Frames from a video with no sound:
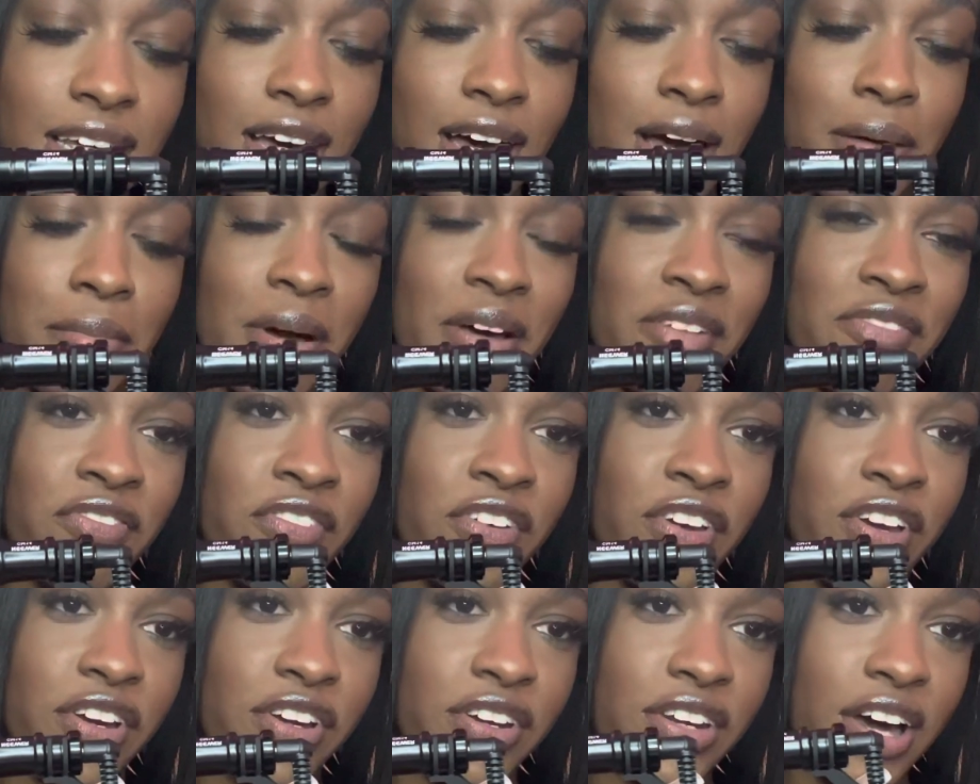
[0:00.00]
I
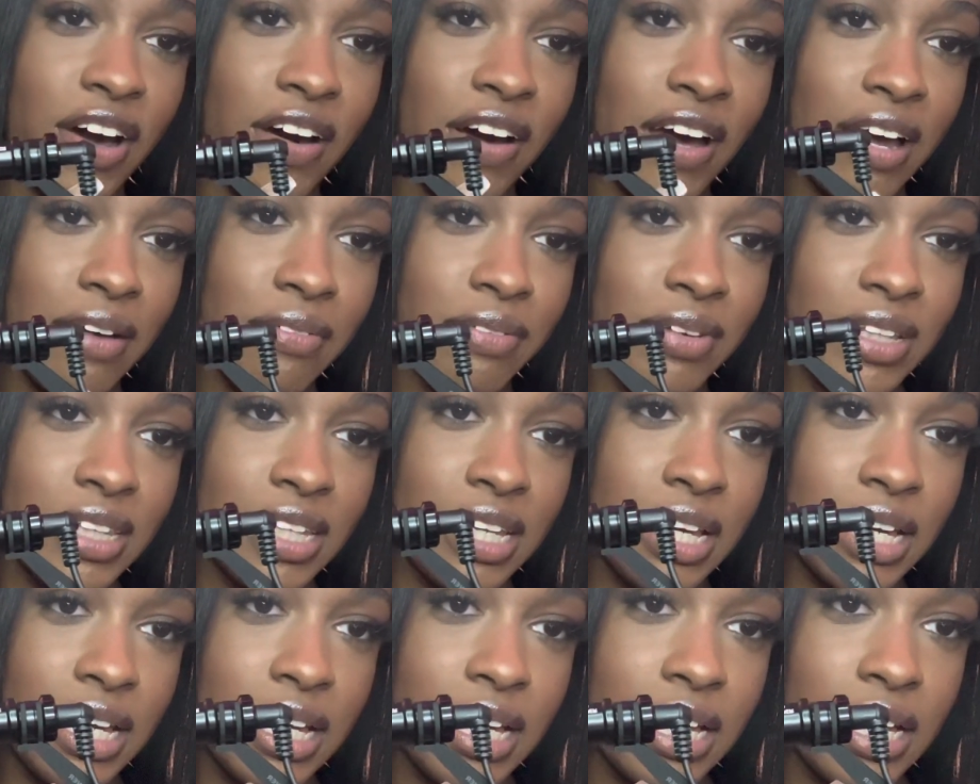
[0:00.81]
figured out
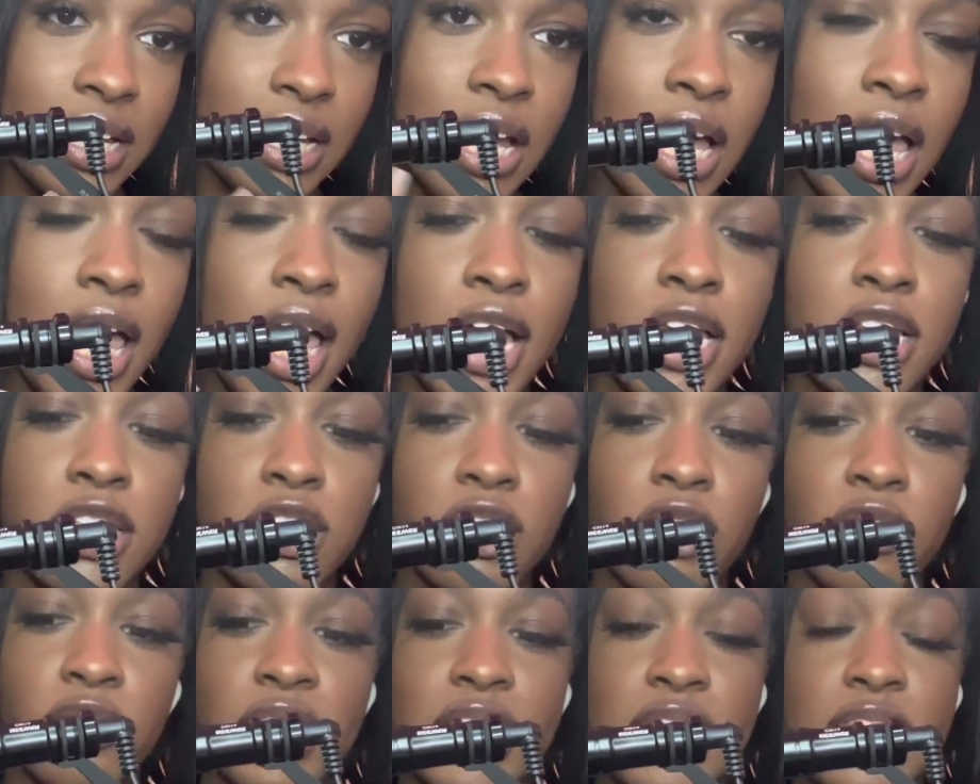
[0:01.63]
everything.
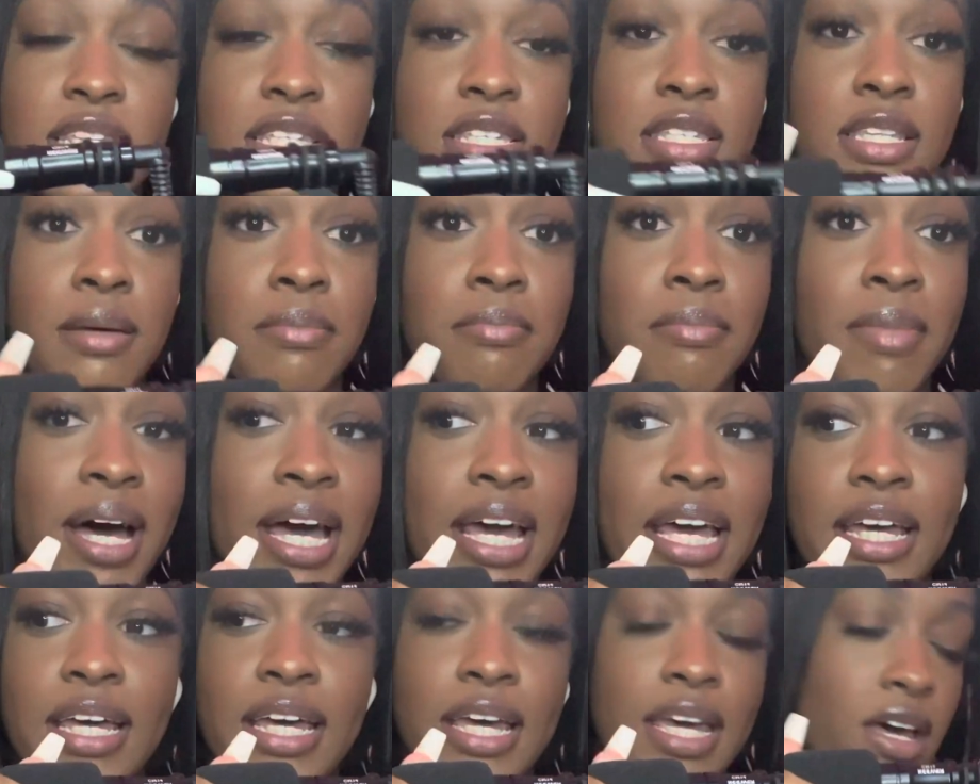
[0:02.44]
So this is the
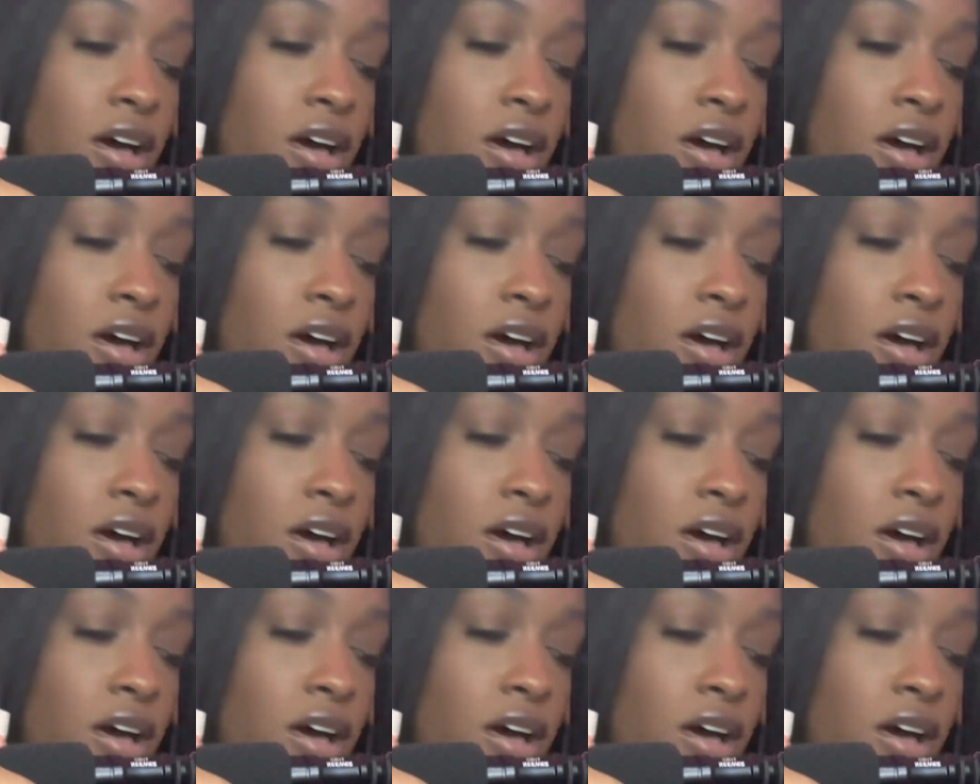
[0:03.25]
mic. It